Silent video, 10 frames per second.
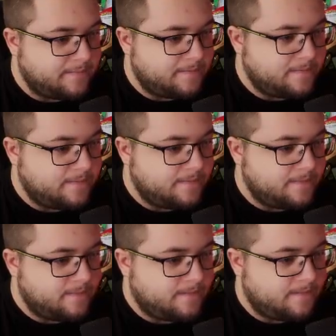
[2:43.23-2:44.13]

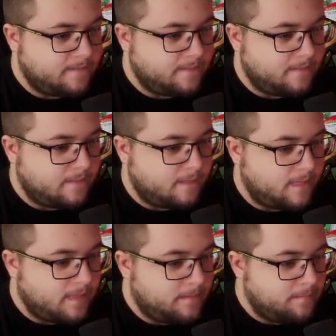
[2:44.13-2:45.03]

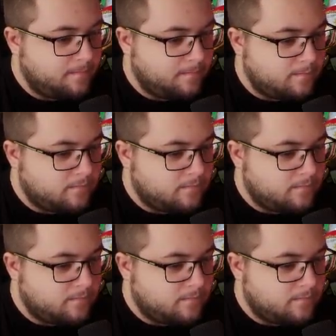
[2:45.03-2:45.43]
(silence)